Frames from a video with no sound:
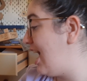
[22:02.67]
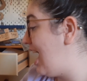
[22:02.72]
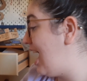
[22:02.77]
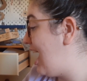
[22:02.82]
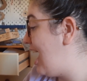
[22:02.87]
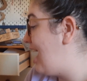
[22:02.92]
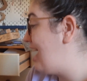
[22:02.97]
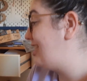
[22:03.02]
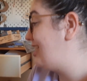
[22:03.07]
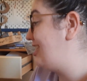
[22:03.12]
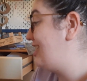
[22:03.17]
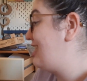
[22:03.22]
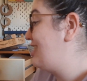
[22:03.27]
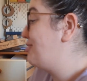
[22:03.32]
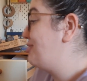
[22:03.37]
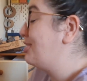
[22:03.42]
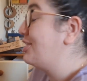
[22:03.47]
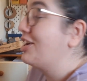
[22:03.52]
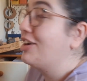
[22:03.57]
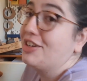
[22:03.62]
and
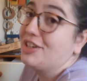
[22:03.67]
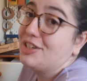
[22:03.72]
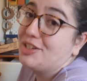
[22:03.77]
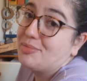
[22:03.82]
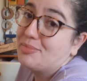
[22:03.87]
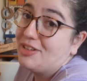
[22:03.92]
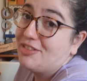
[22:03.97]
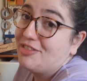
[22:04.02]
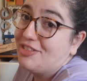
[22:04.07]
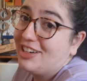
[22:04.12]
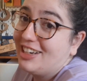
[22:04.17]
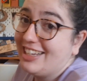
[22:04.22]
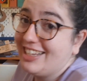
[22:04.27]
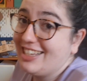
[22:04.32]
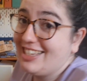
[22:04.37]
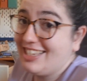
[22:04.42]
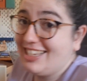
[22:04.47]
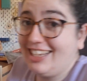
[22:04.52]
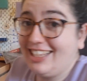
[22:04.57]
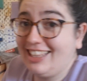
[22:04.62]
we're going to be
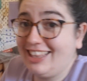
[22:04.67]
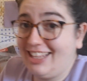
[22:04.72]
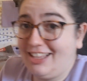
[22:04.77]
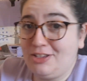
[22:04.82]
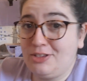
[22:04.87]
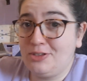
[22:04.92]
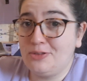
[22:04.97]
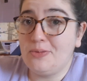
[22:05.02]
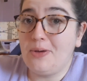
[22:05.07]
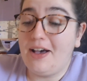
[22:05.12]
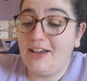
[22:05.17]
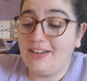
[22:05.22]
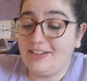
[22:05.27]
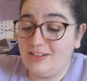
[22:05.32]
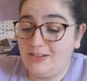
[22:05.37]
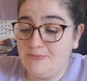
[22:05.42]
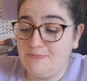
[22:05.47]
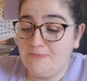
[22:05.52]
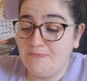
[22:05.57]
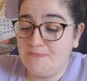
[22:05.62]
releasing this
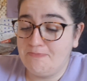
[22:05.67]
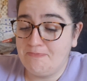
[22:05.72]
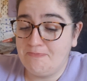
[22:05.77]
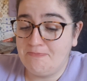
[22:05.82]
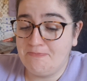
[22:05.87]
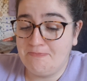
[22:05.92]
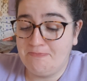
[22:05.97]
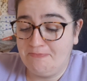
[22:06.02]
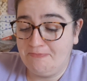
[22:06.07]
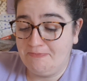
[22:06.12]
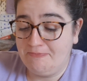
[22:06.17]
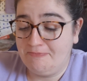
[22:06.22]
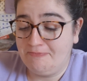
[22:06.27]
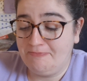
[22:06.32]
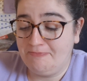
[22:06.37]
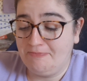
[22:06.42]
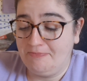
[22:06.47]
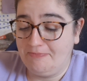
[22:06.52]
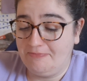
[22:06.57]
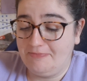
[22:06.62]
one.
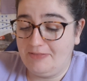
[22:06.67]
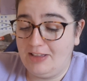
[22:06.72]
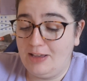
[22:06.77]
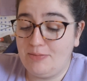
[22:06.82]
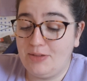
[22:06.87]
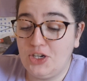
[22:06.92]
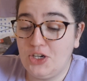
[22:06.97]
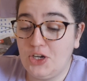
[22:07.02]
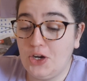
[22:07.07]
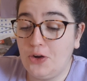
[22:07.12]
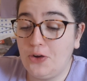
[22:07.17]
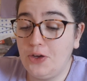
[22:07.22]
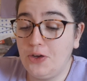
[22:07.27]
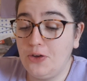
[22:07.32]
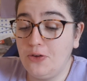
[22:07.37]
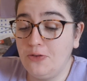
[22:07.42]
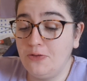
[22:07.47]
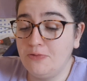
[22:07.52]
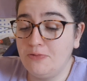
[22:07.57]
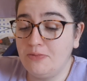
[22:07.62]
Let me show
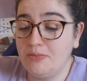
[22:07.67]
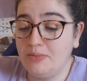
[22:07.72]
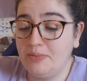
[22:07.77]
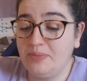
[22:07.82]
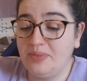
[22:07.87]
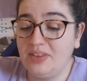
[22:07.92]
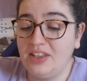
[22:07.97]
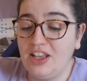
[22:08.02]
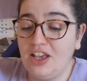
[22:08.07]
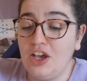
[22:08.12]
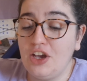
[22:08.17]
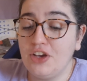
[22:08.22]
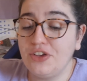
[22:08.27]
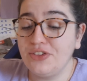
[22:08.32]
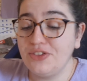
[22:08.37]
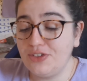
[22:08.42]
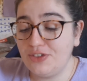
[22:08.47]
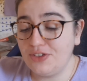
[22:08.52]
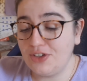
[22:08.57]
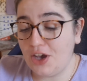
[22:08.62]
you.
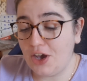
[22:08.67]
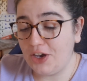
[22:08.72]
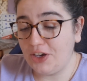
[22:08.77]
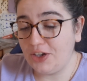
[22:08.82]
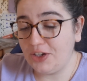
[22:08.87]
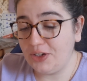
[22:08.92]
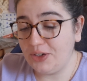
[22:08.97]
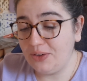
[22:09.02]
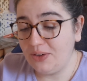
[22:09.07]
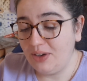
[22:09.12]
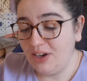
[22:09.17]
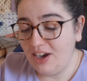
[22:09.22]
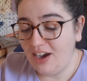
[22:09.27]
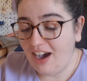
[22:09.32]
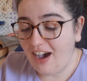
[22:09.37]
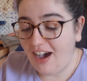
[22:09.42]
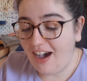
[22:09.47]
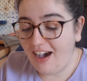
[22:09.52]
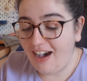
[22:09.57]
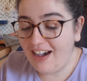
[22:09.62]
So
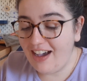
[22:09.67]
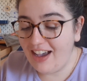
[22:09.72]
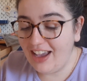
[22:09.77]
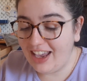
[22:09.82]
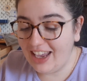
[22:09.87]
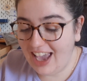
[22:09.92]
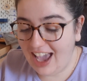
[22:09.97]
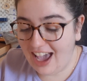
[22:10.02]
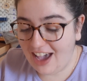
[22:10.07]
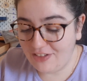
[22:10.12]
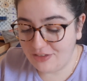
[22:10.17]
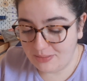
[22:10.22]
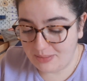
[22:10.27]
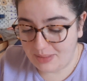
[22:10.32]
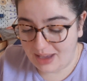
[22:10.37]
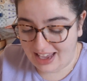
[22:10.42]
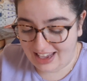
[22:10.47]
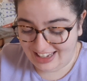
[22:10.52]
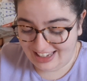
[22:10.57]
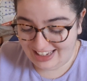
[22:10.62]
I have
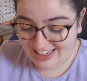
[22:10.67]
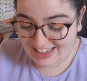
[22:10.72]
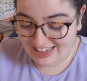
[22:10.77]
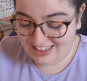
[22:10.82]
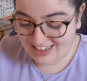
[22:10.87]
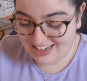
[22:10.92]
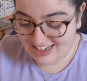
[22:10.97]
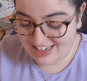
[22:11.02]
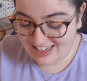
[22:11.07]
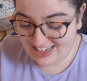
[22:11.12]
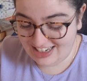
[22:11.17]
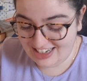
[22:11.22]
made